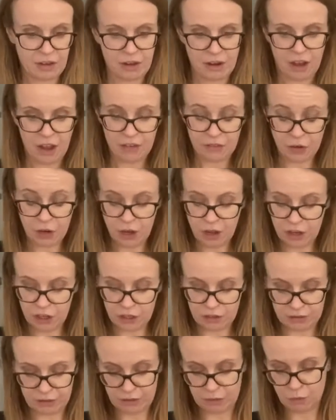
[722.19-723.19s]
I've got
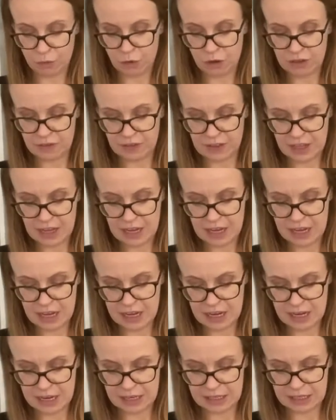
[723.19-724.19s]
one of
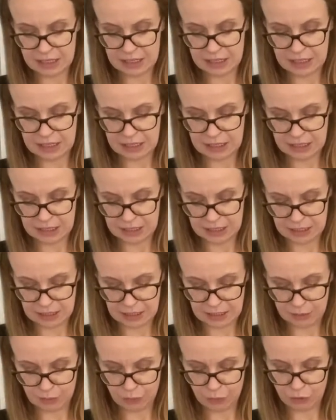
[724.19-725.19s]
these
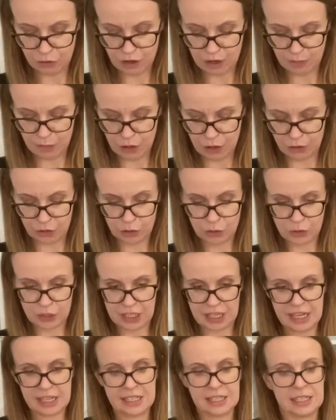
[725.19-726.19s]
Primark
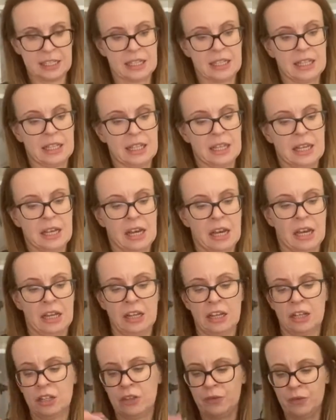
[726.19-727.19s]
hoodies and I
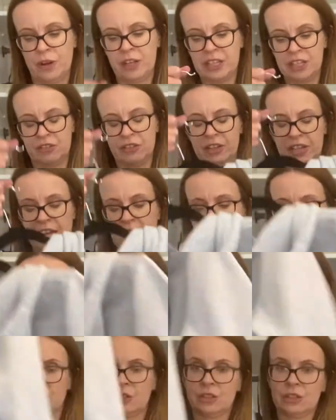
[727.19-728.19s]
love wearing this around the house
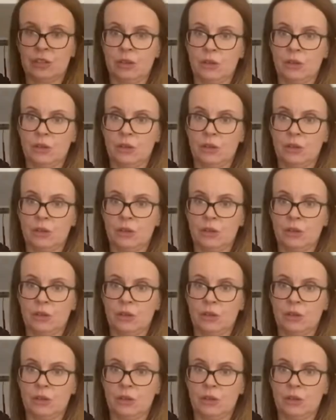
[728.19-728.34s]
because it's so